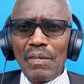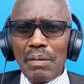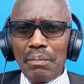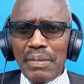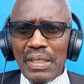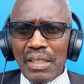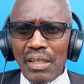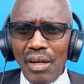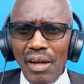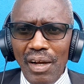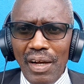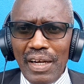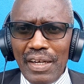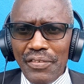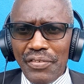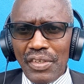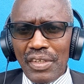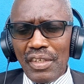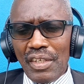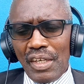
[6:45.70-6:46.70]

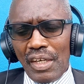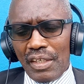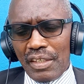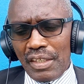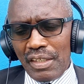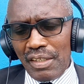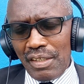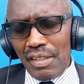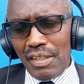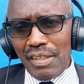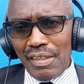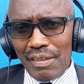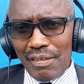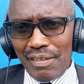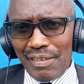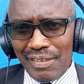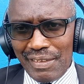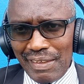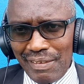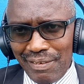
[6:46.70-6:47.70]
because he
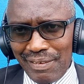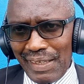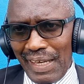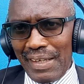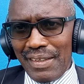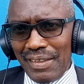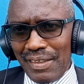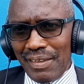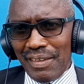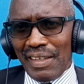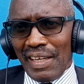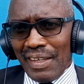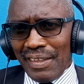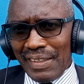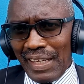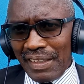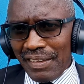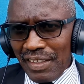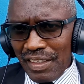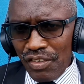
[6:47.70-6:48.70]
decided
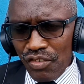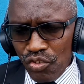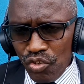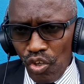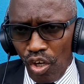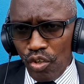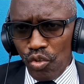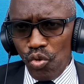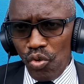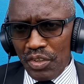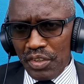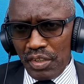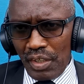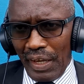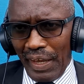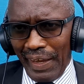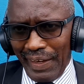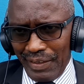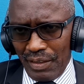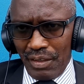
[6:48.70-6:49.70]
that he's not going to
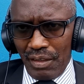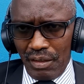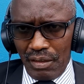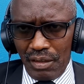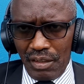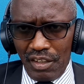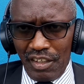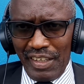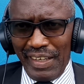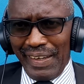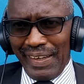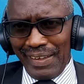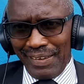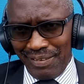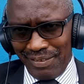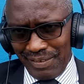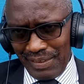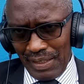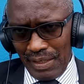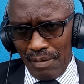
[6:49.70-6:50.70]
end
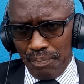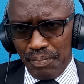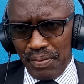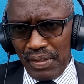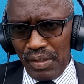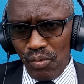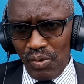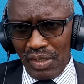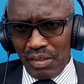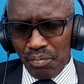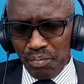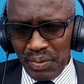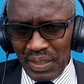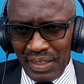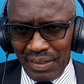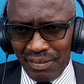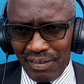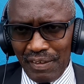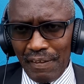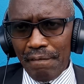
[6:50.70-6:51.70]
except he was
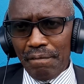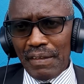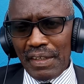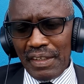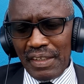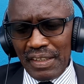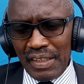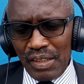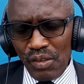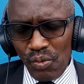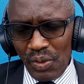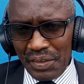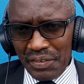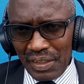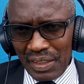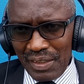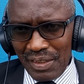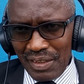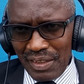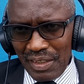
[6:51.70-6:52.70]
blessed. He was
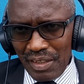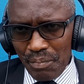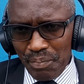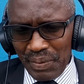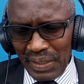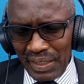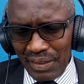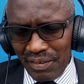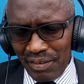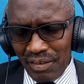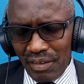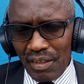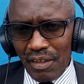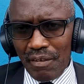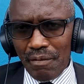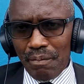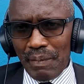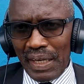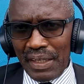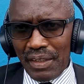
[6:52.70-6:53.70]
indeed blessed
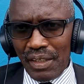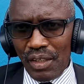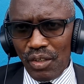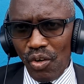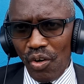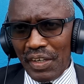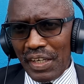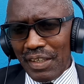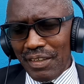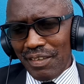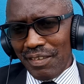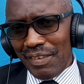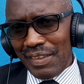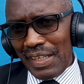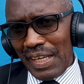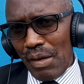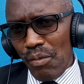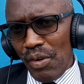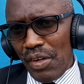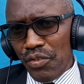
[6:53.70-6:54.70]
by the Lord, and his
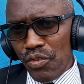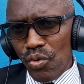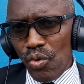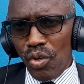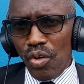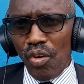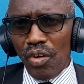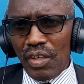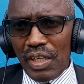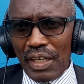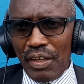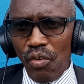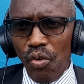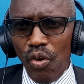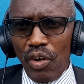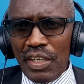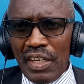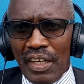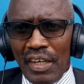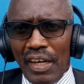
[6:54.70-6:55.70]
name was no longer
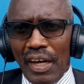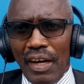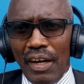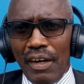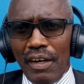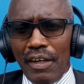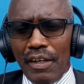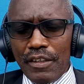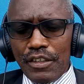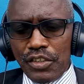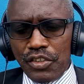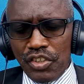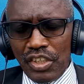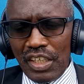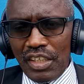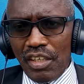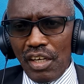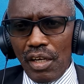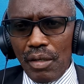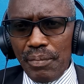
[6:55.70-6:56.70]
called uh,
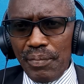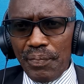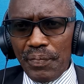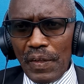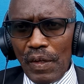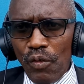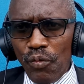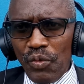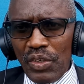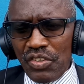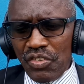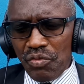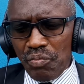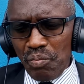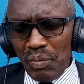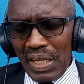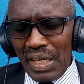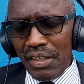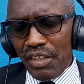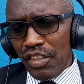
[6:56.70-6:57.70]
Jacob, which
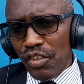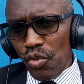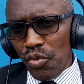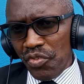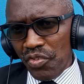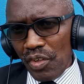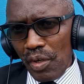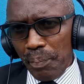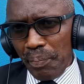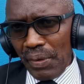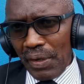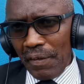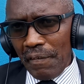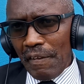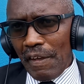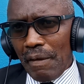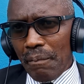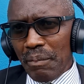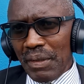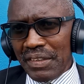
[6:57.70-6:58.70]
meant usurper,
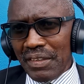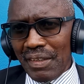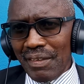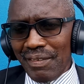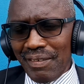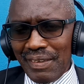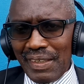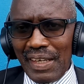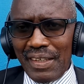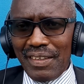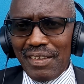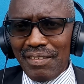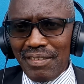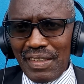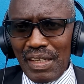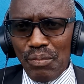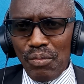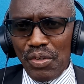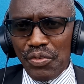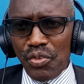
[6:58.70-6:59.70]
but instead his
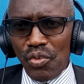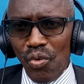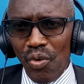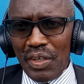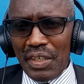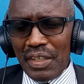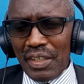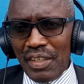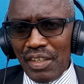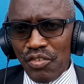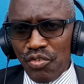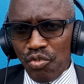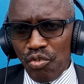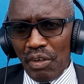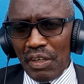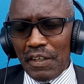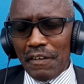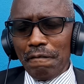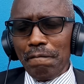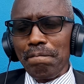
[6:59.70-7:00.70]
name was called
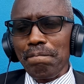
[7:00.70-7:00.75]
Israel,